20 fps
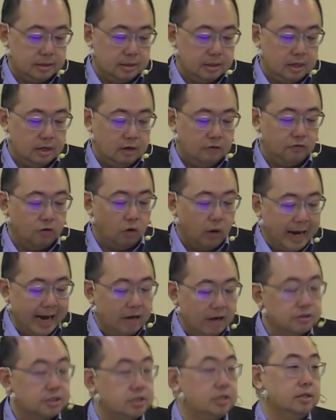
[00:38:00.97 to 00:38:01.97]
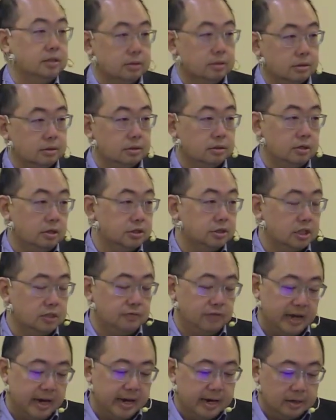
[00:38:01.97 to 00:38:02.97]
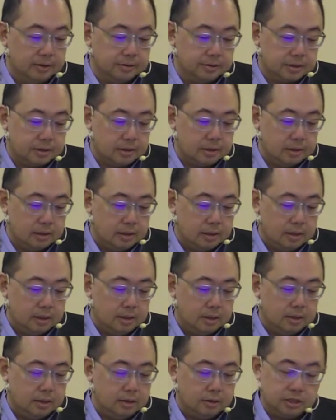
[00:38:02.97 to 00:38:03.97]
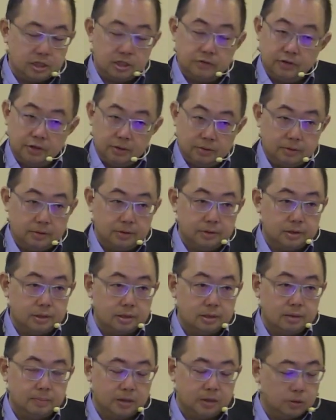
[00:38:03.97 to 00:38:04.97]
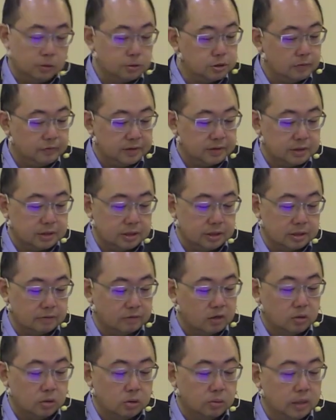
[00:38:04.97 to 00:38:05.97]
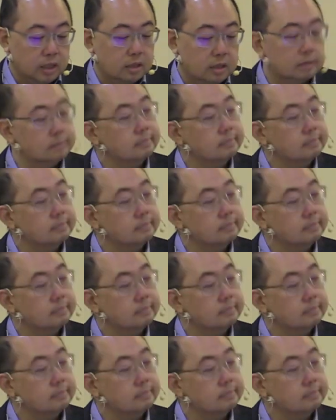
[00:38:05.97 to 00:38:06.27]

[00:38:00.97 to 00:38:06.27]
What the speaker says: for our sins, not just for ours, not just for yours, but also for the sins of the whole world.